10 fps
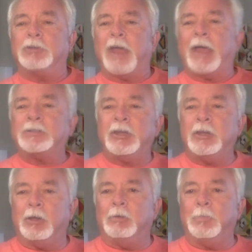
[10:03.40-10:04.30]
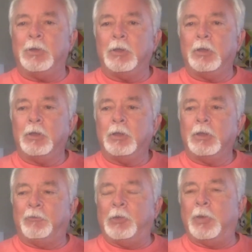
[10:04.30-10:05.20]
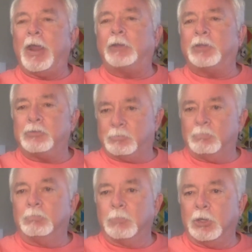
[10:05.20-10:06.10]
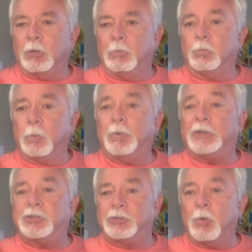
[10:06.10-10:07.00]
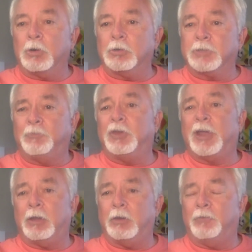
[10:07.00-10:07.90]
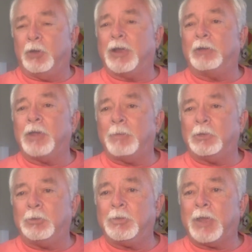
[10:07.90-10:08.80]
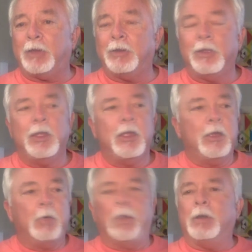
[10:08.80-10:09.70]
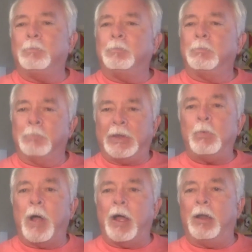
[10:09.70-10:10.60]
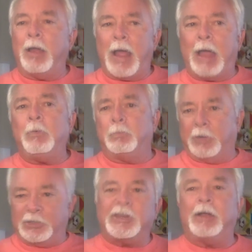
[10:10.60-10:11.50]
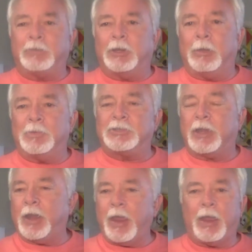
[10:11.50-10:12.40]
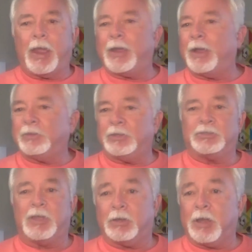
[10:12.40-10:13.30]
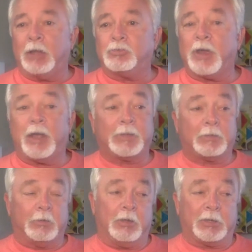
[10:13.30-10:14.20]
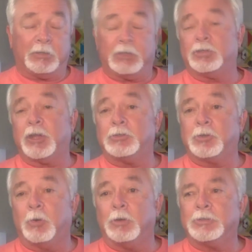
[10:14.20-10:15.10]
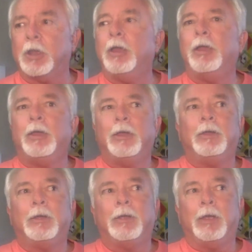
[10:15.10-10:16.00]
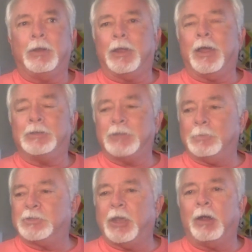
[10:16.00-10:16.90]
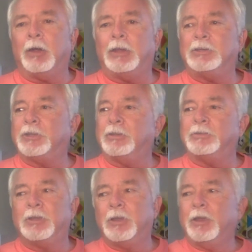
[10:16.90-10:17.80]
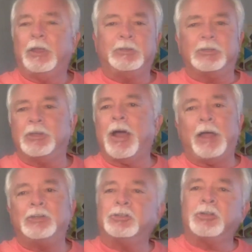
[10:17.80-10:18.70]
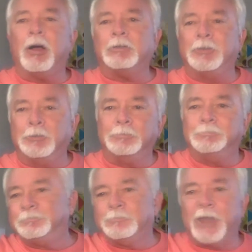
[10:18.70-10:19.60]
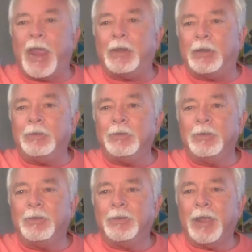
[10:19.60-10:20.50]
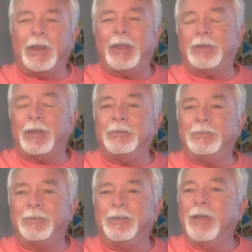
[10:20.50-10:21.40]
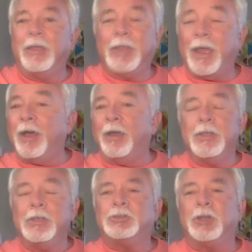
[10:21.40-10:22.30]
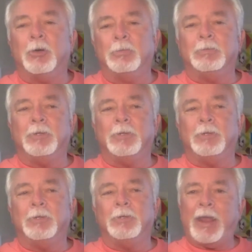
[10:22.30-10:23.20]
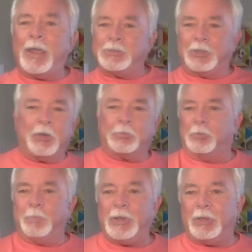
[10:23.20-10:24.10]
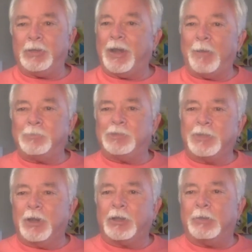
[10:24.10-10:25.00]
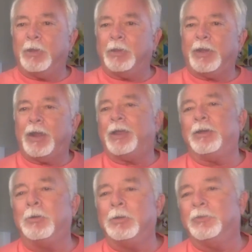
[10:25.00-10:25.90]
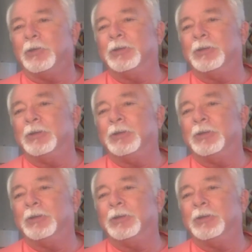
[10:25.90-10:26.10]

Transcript: asked him if he would like to, you know, replace the doors if you got if you've got time to do that. Yeah. Well, Meanwhile, I reached out to him and say, "Hey, I got this uh, contract that they're looking to change doors." Uh-huh. And the guy's name's Gary. He says, "He says, yeah, I just talked to Danny." So so, yeah, yeah. So it had to go through me, and I'm just the lucky one that I got a hold of it.